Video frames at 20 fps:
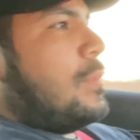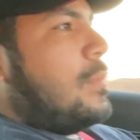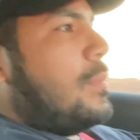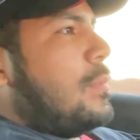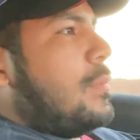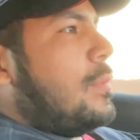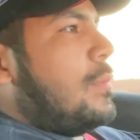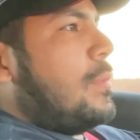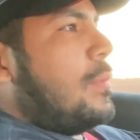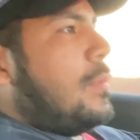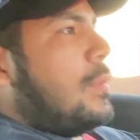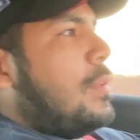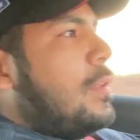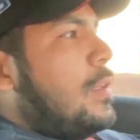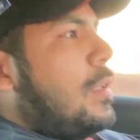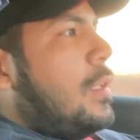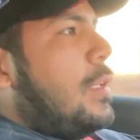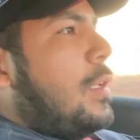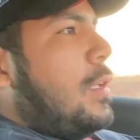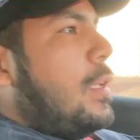Chevy car?
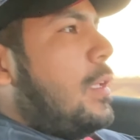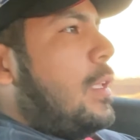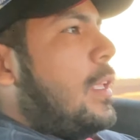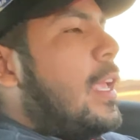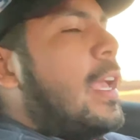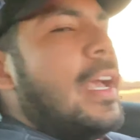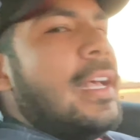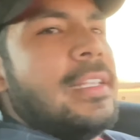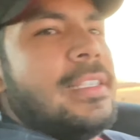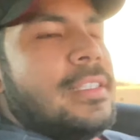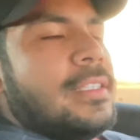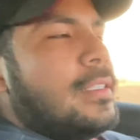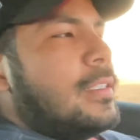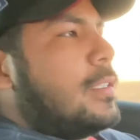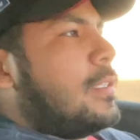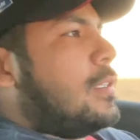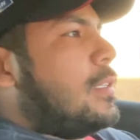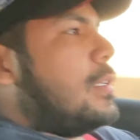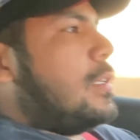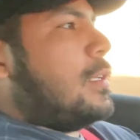Yes.
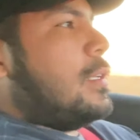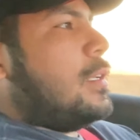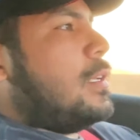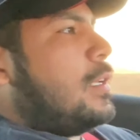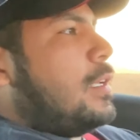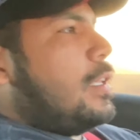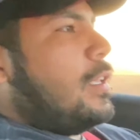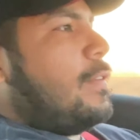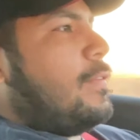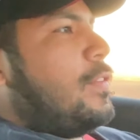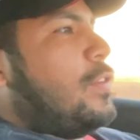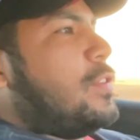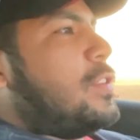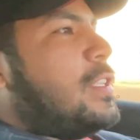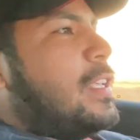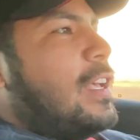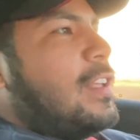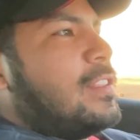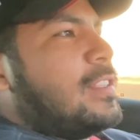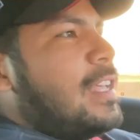Okay. If you
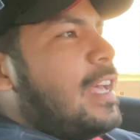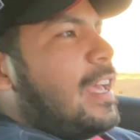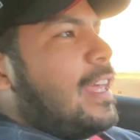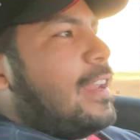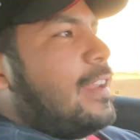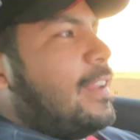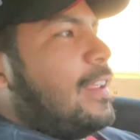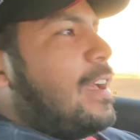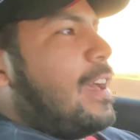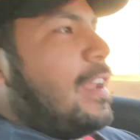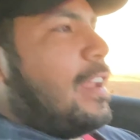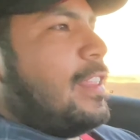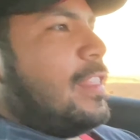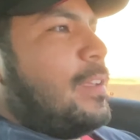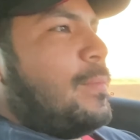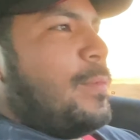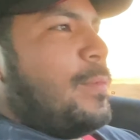see outside, you got nothing